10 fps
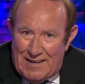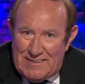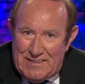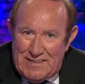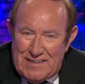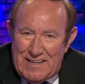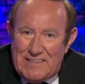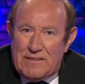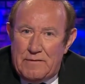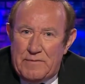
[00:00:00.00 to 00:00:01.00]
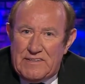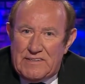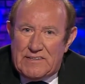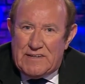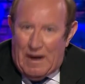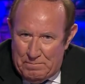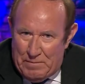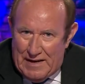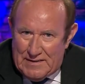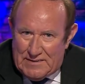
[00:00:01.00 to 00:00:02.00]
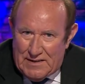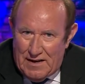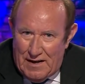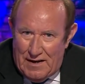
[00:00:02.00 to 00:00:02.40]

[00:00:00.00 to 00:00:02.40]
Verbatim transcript: as in Islamist scumbags.